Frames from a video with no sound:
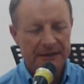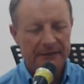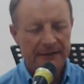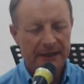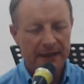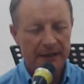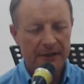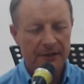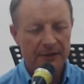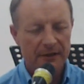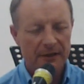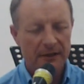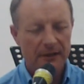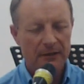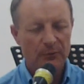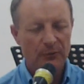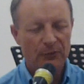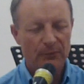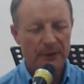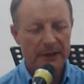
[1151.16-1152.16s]
Thank you that he
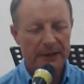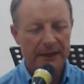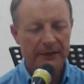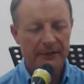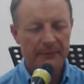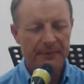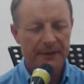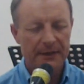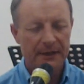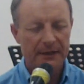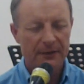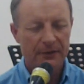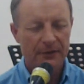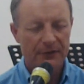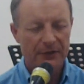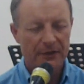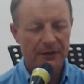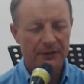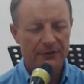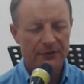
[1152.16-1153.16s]
was willing to be
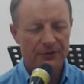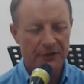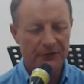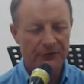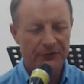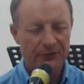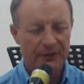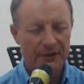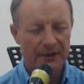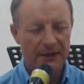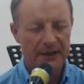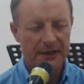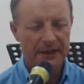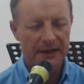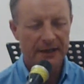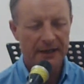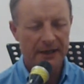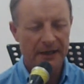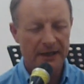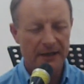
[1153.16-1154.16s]
not just a
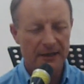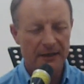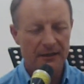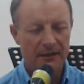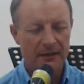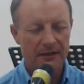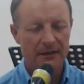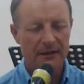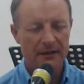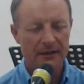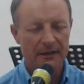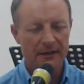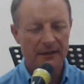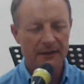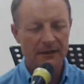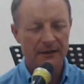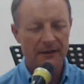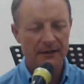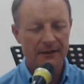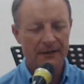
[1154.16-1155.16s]
king,
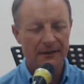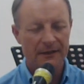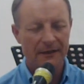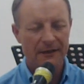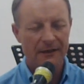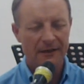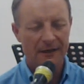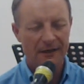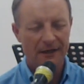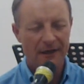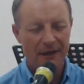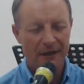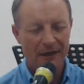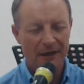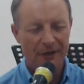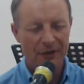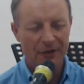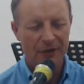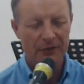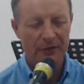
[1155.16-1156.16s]

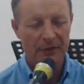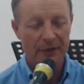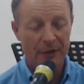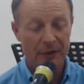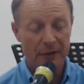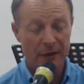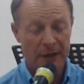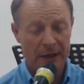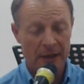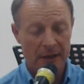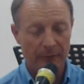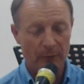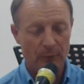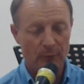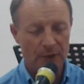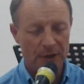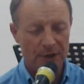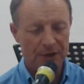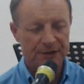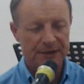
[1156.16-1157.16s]
not a kind of a
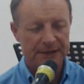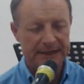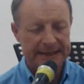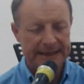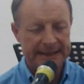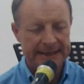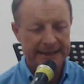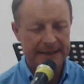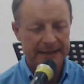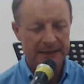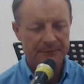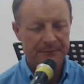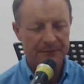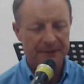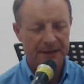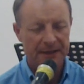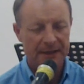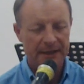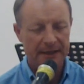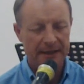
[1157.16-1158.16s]
worldly king,
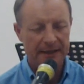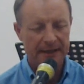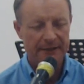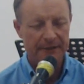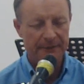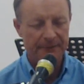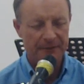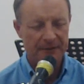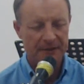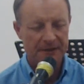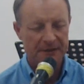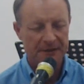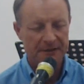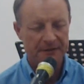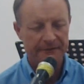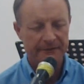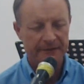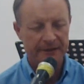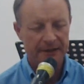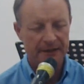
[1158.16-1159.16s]
but a different kind
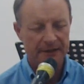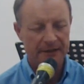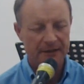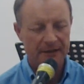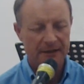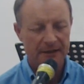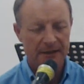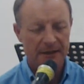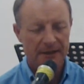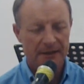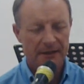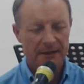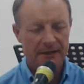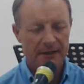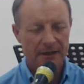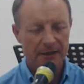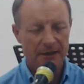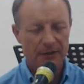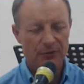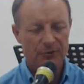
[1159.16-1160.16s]
of a
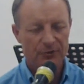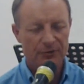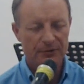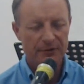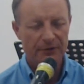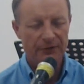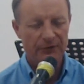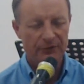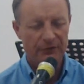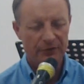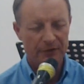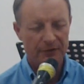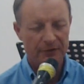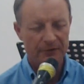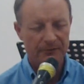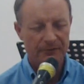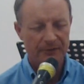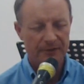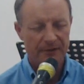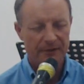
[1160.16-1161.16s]
king who truly
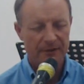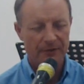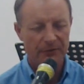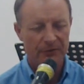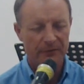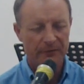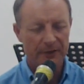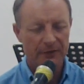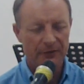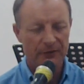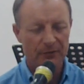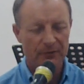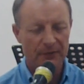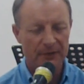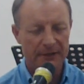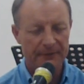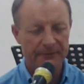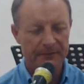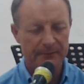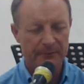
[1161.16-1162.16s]
served those of us who
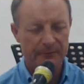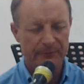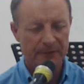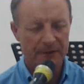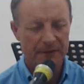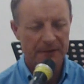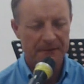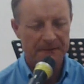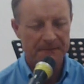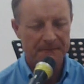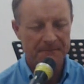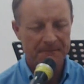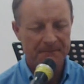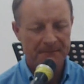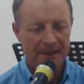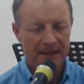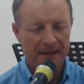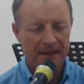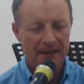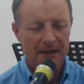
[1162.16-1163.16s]
love him and follow
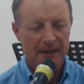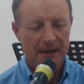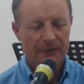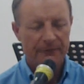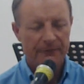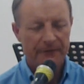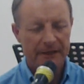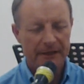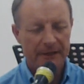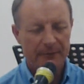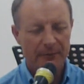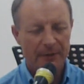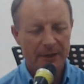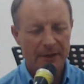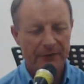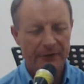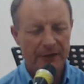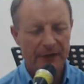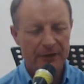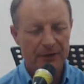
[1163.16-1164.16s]
him. Father, I
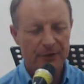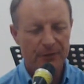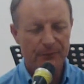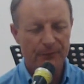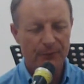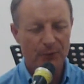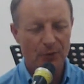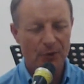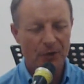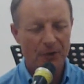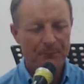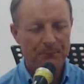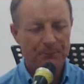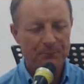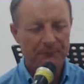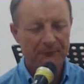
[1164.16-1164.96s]
want to thank you for